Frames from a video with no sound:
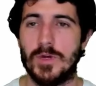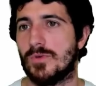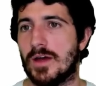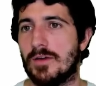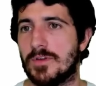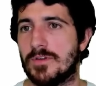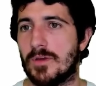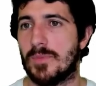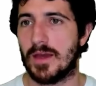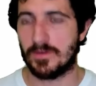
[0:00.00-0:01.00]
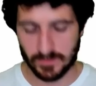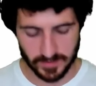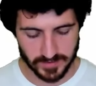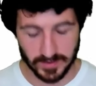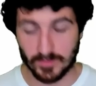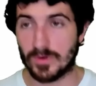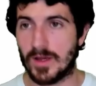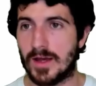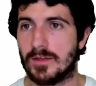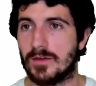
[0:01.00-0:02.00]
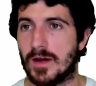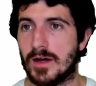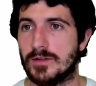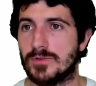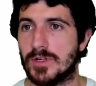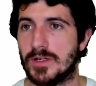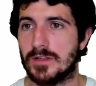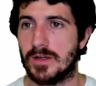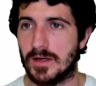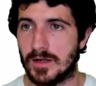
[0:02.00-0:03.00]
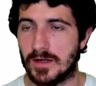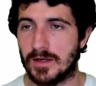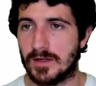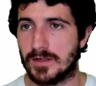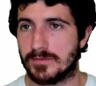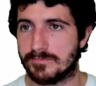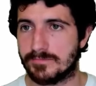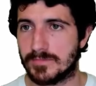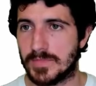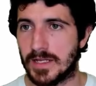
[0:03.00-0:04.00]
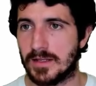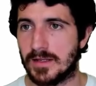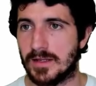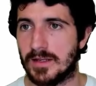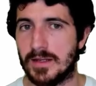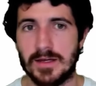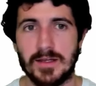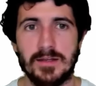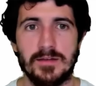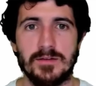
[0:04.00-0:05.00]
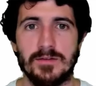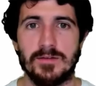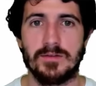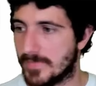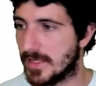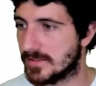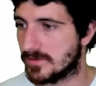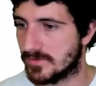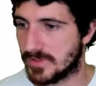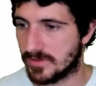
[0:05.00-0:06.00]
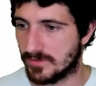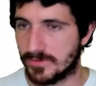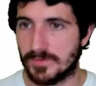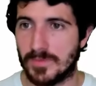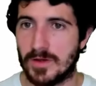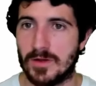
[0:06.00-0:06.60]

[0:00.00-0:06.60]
So we have this API. So let's say we add 100 and 999. That's a result.